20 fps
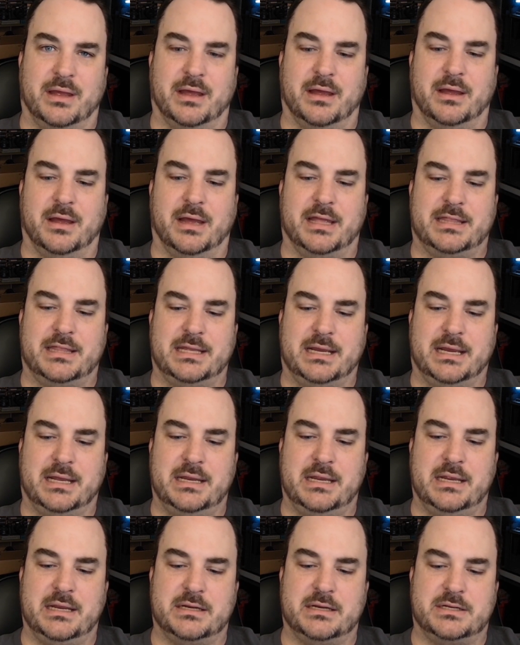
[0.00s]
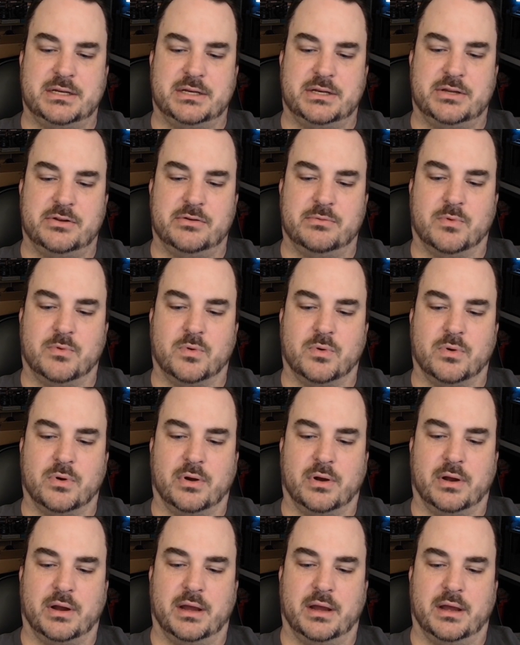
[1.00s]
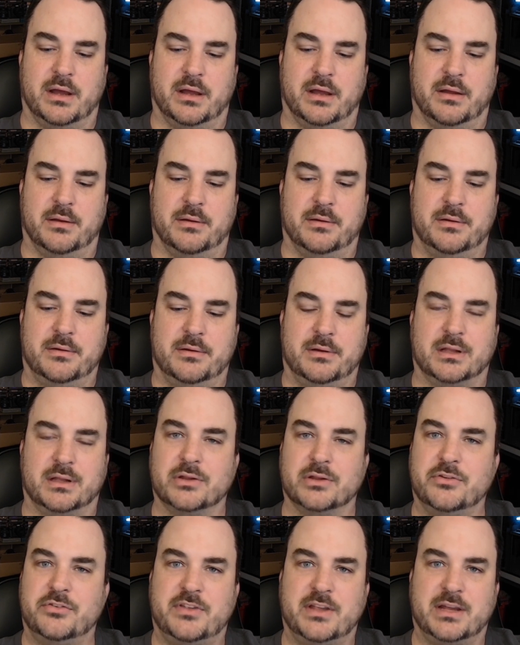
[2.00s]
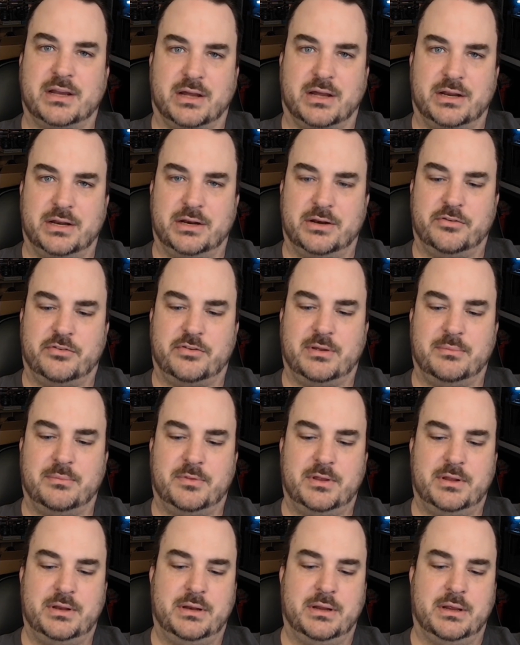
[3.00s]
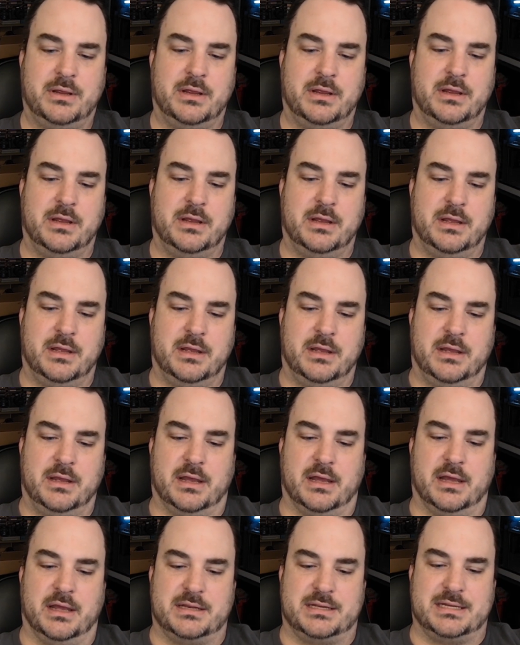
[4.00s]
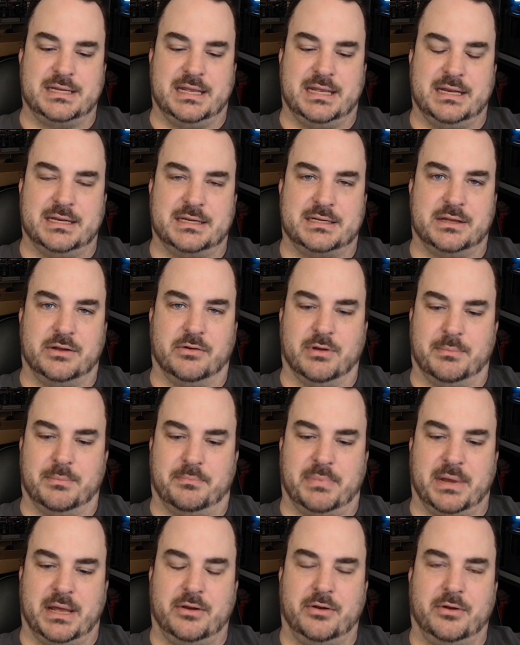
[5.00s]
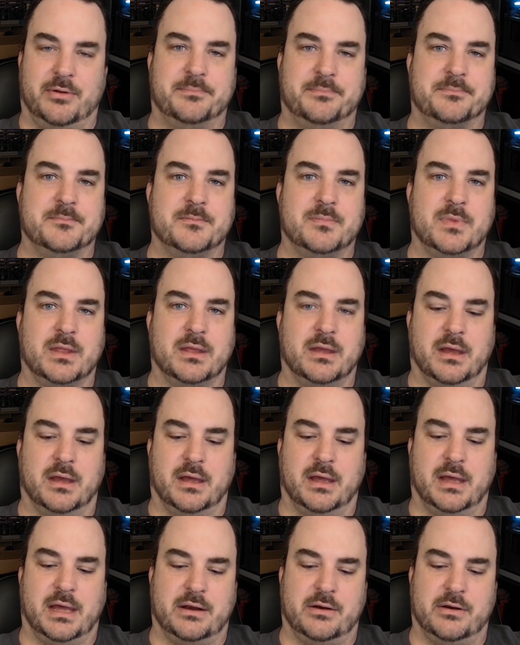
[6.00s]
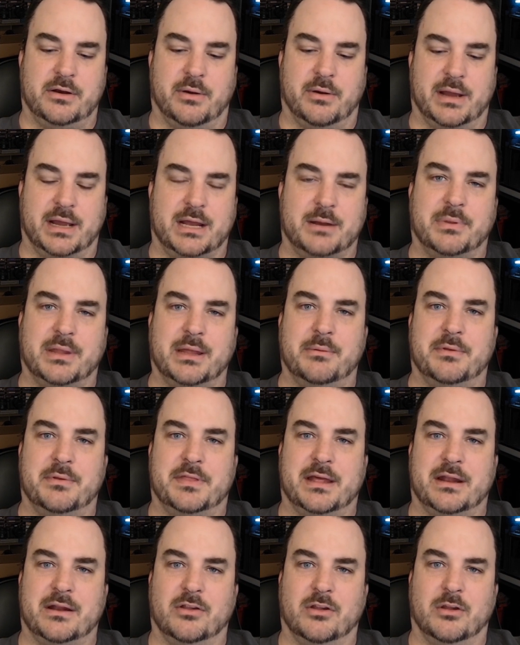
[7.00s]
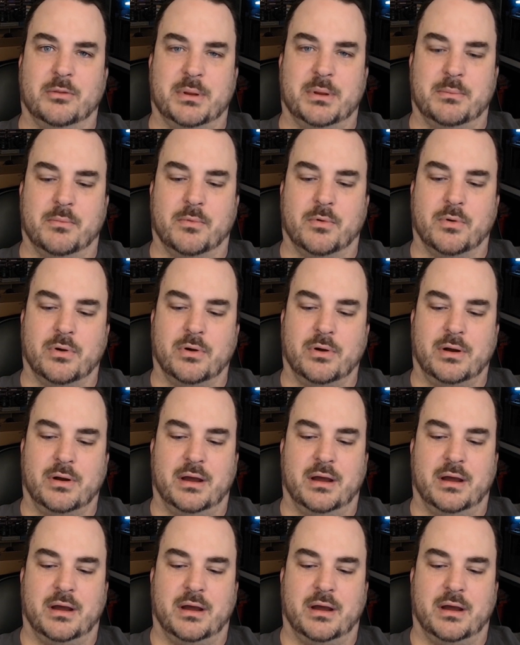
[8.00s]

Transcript: I think I needed to do more glue stick on it or something to get it to grip better. I don't know. I got to play with that a little bit more.